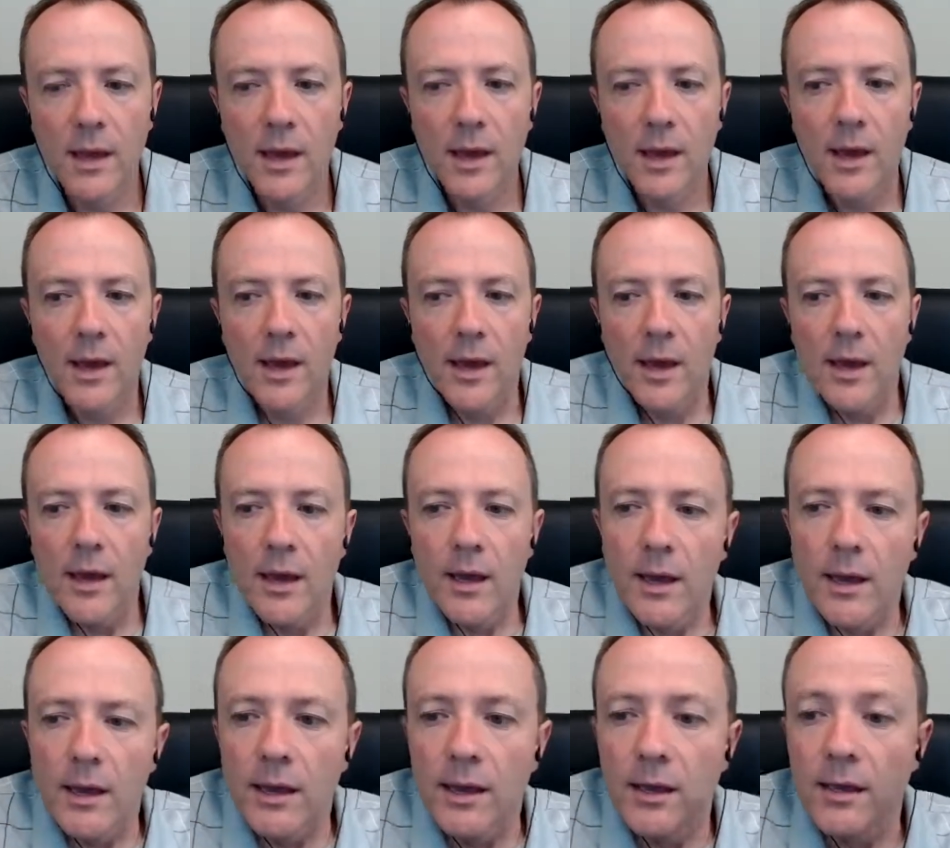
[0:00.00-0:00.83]
so we
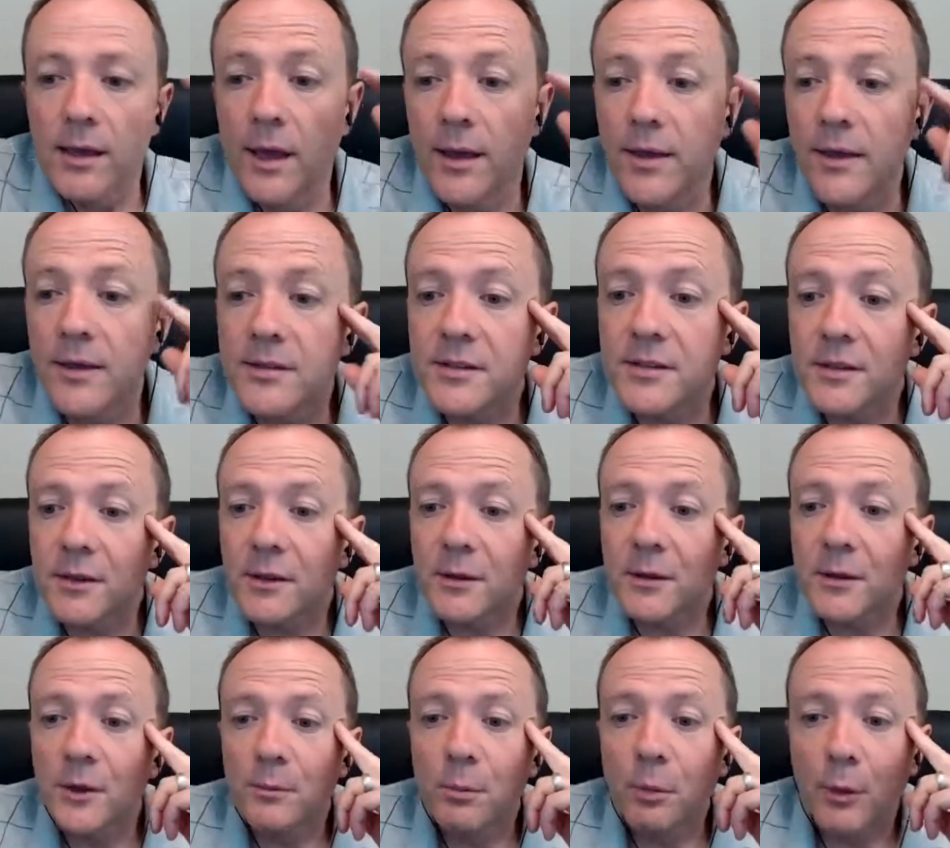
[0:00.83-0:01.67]
we sort it
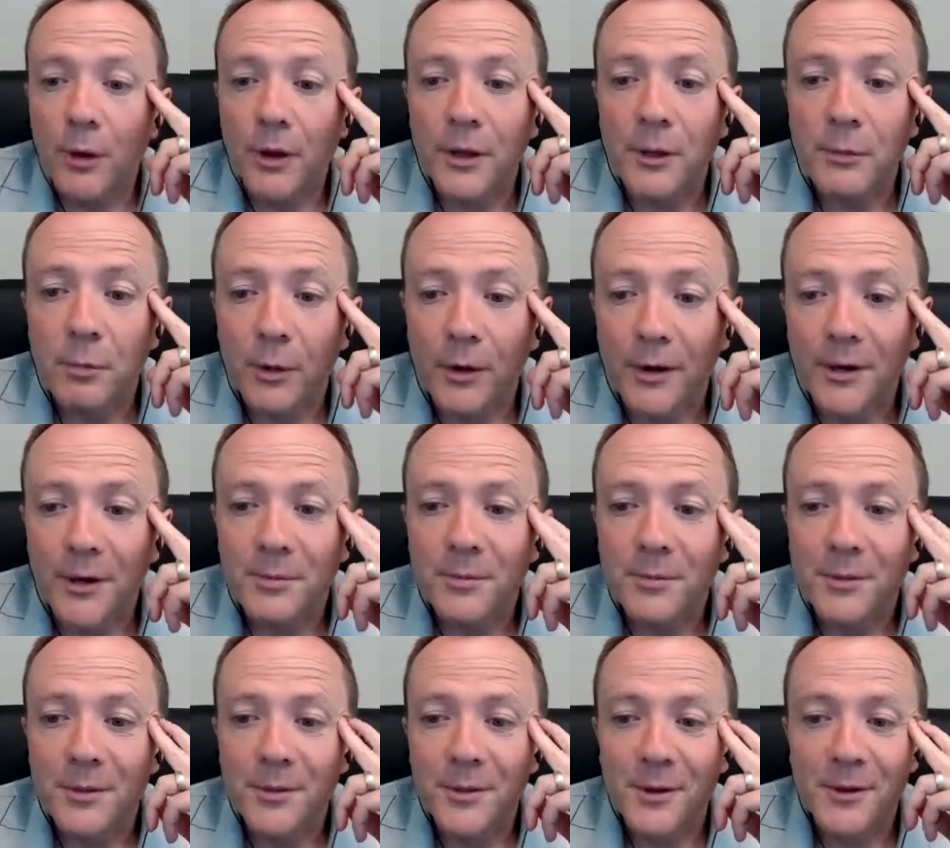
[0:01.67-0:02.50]
out. good point you brought
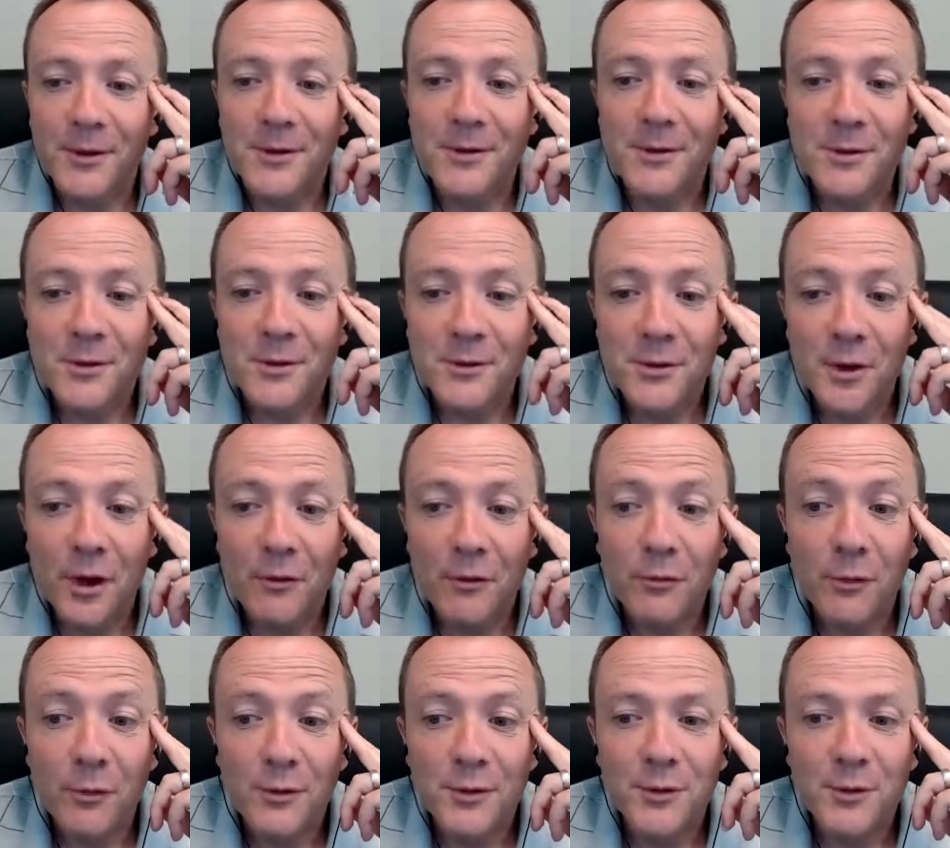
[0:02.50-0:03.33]
up that there's
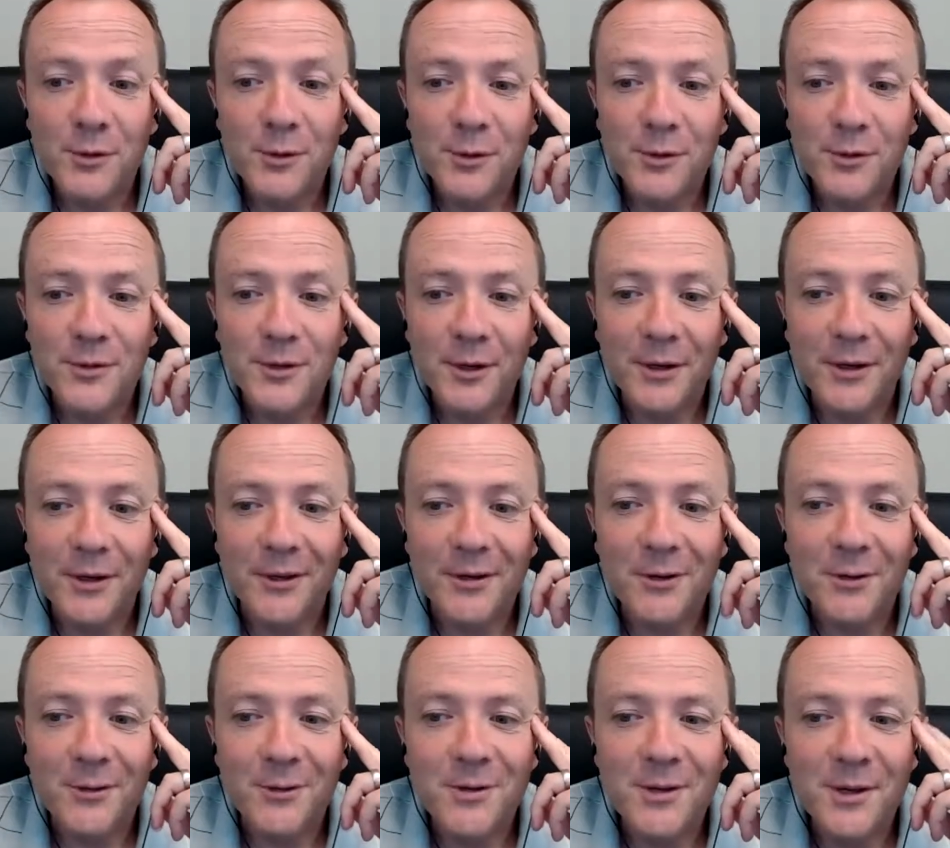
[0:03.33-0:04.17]
software tools that can
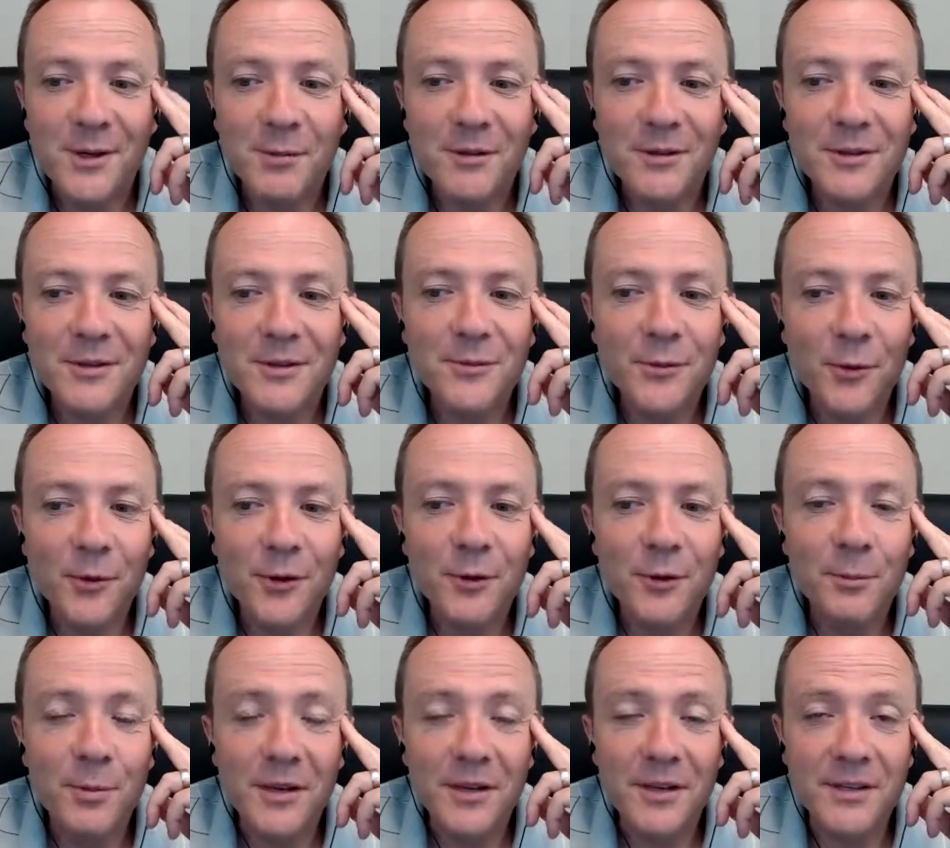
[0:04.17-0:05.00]
do some of this for
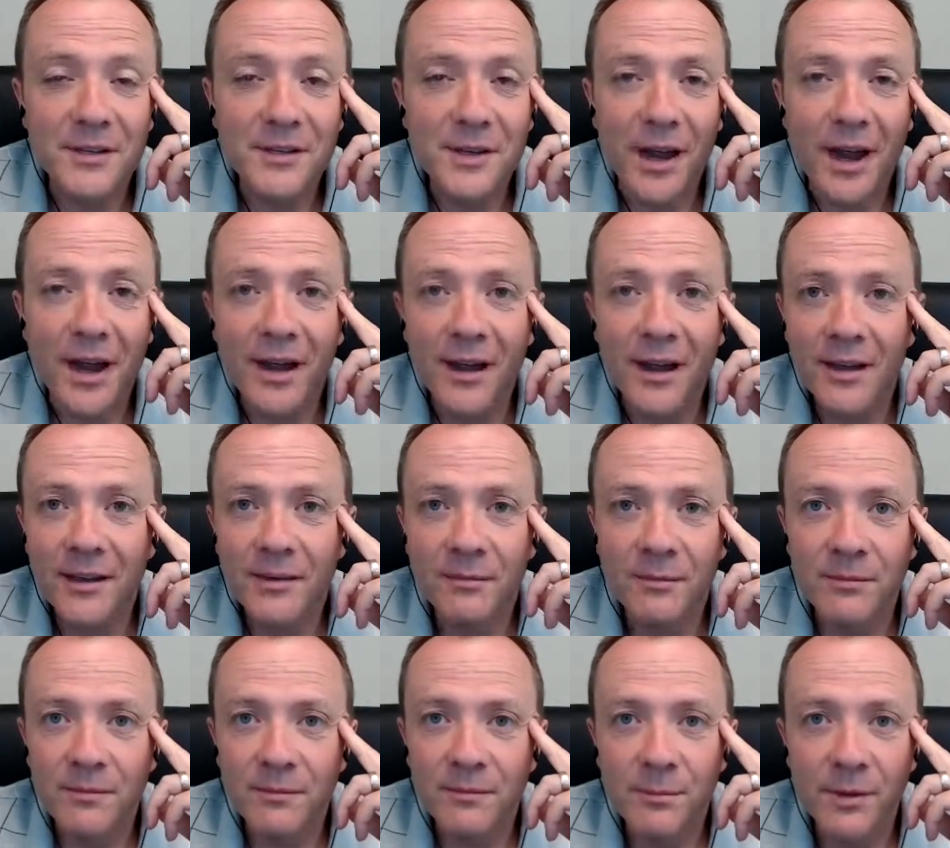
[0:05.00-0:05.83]
you because I have
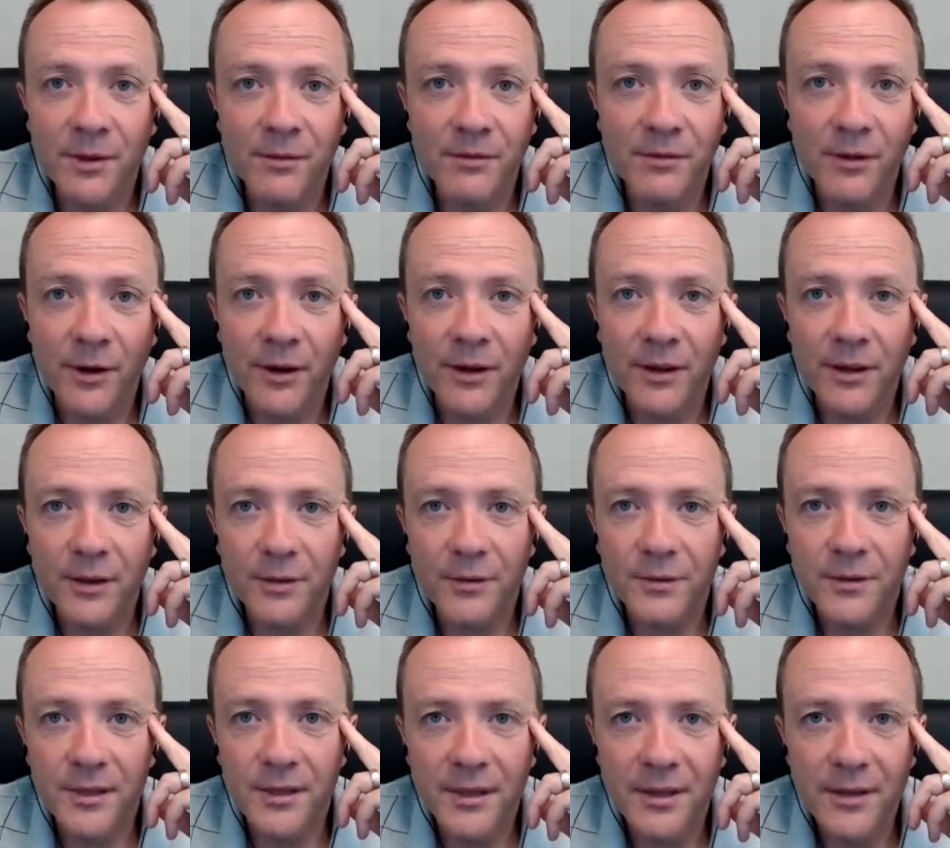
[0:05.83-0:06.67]
been very
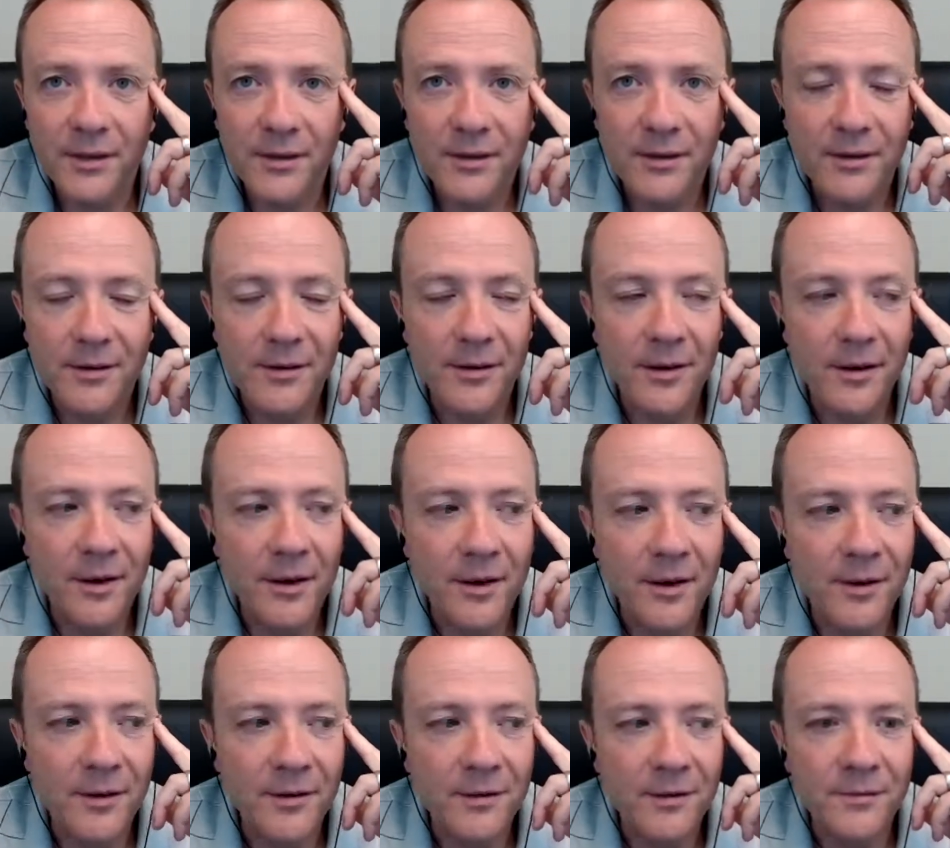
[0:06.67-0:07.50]
guilty
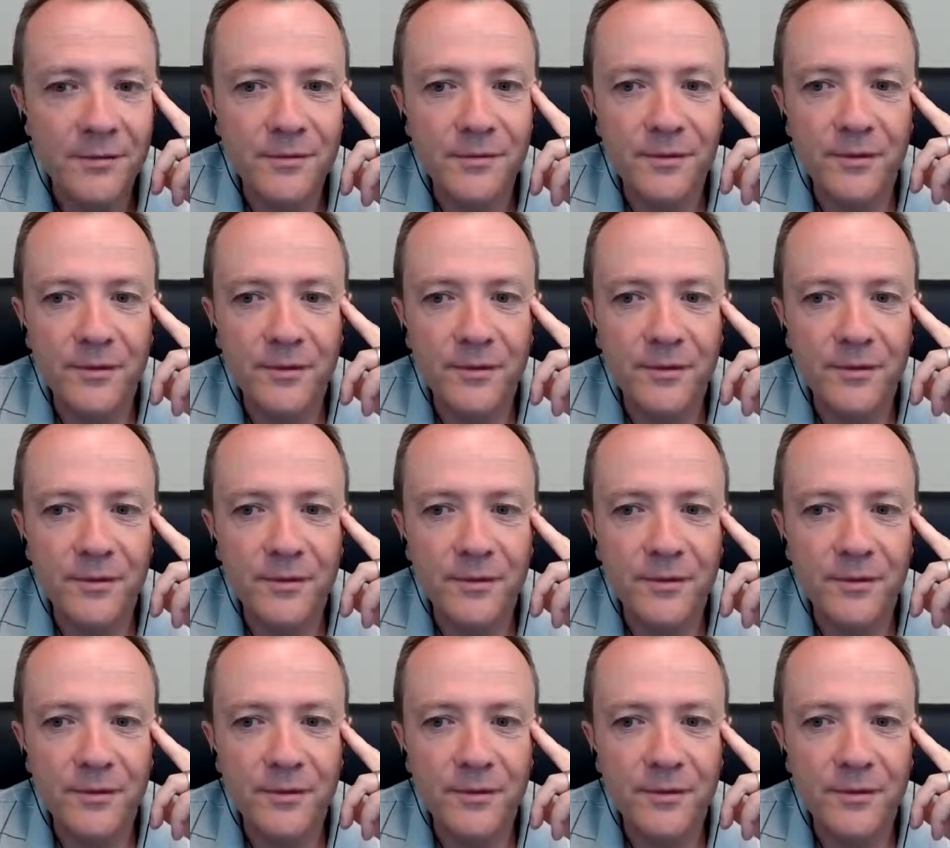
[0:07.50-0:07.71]
of